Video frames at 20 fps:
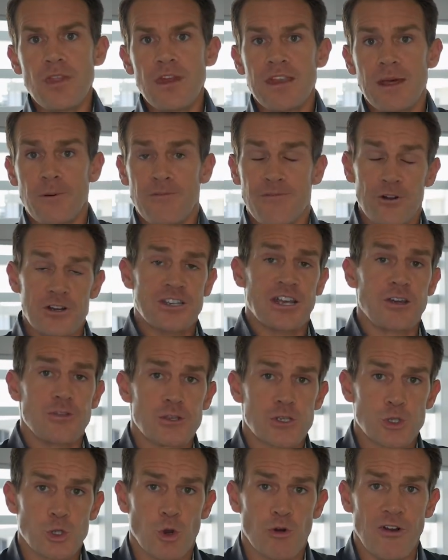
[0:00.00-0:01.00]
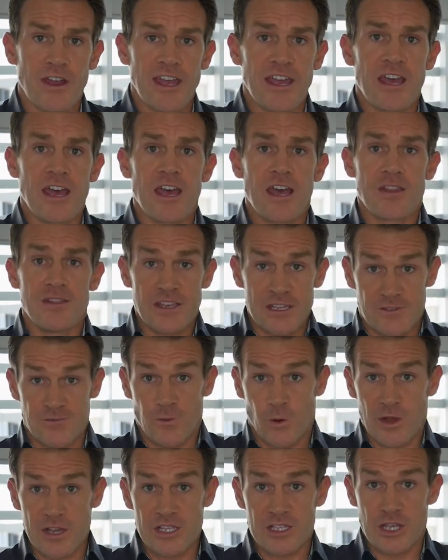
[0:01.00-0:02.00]
Now, before I tell you the story, this
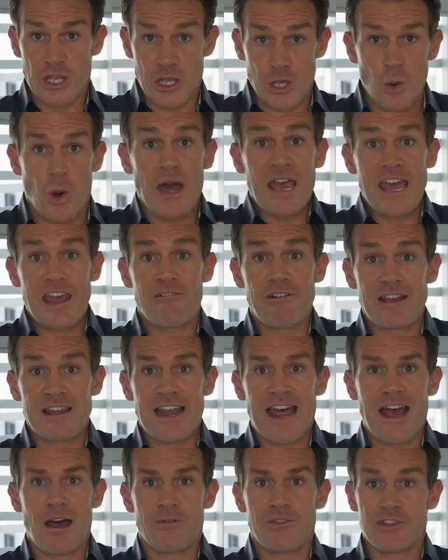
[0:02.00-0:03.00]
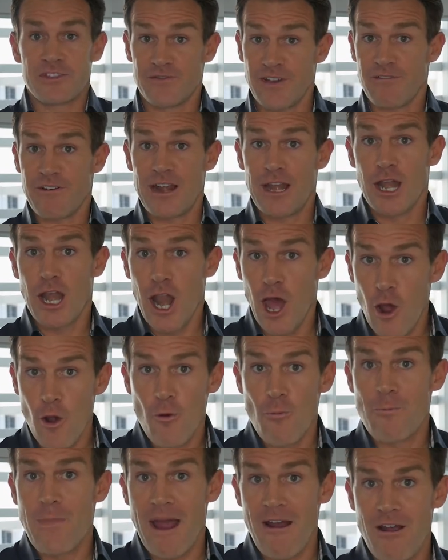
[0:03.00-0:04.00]
voice that you are hearing now, this very
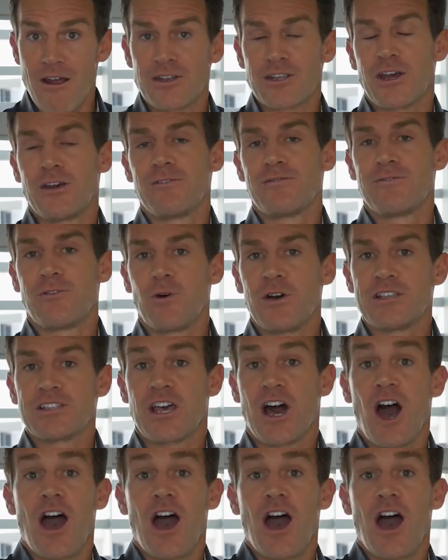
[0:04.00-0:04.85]
low baritone voice,